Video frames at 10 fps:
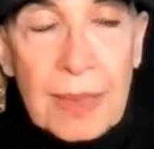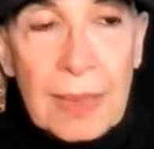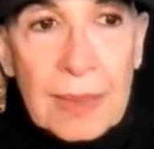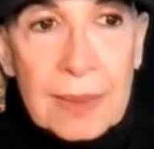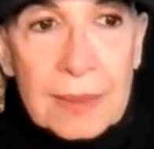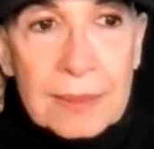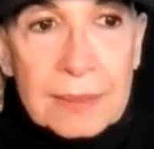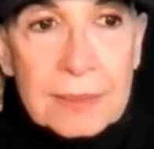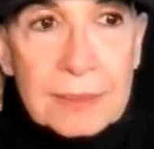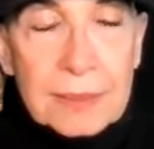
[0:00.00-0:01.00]
uh,
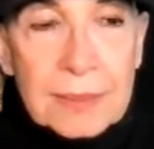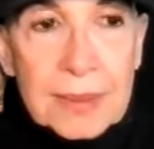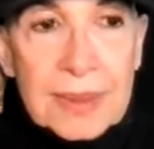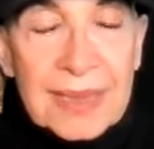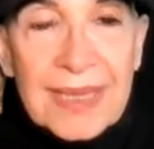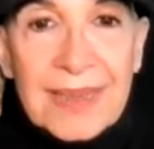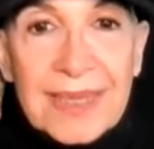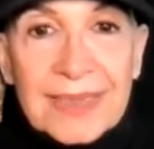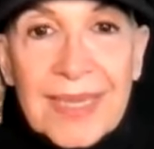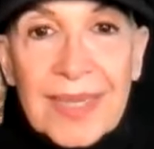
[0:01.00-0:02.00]

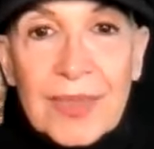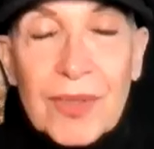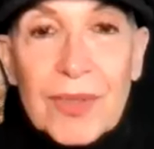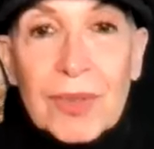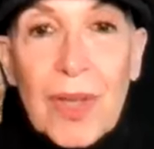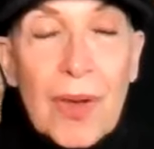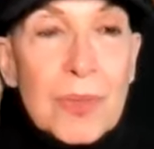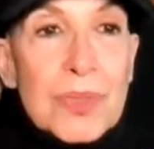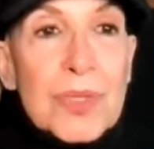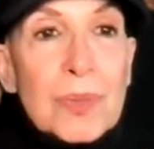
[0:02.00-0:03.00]
the letter of the law,
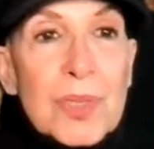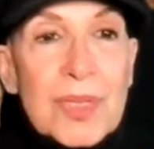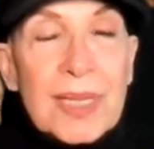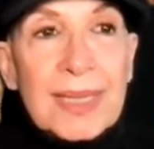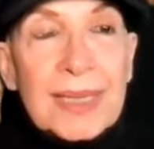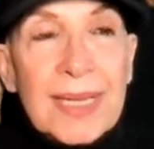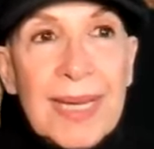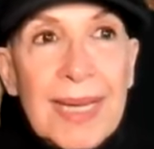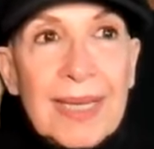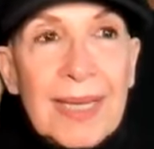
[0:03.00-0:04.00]
it was almost like
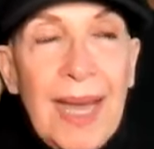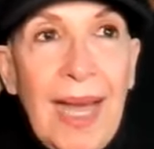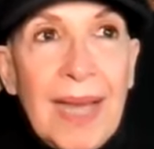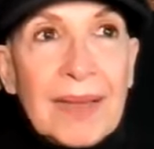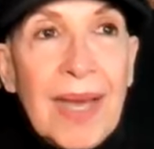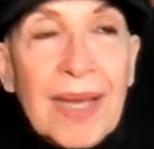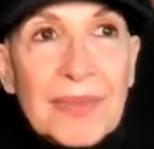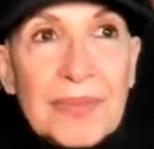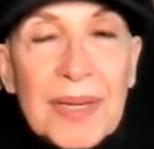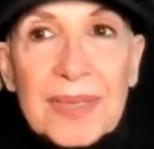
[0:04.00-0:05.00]
I, I
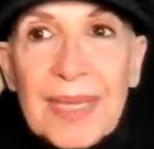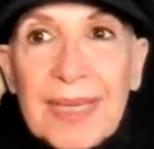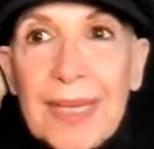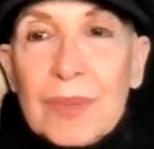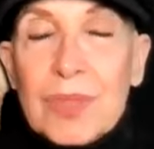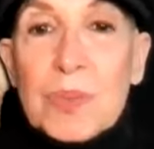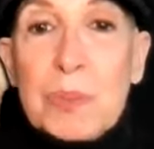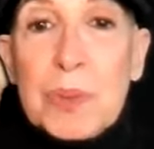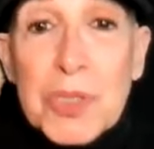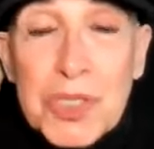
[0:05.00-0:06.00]
felt like I was
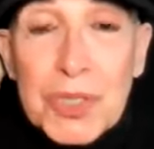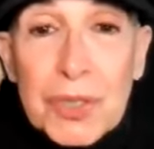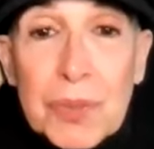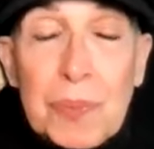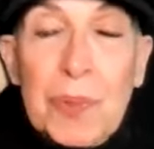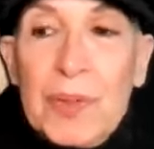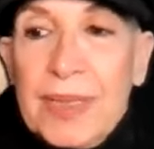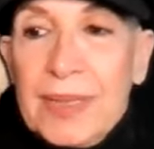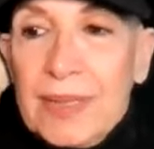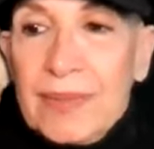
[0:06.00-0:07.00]
pushed to the
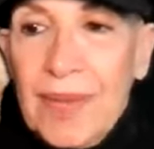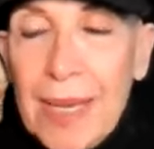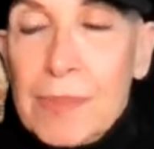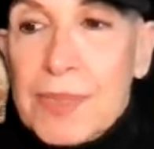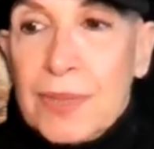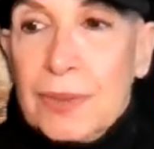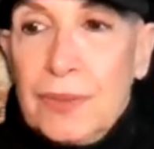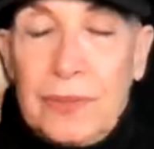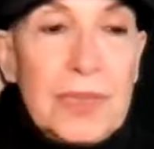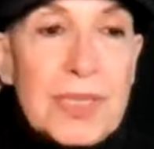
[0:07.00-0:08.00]
point of
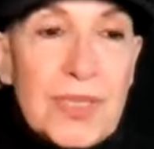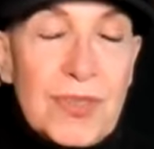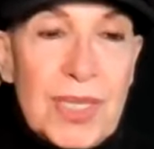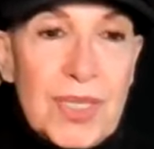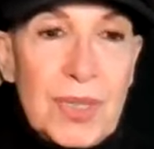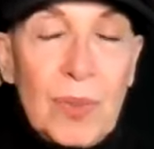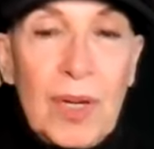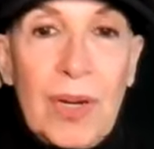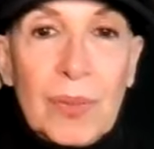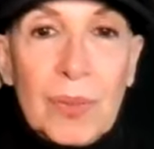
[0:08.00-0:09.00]
absolute frustration
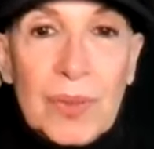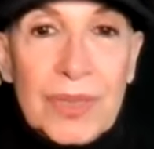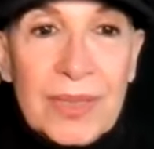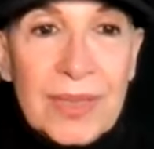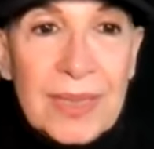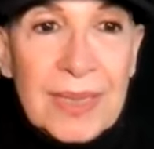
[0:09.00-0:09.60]
where I would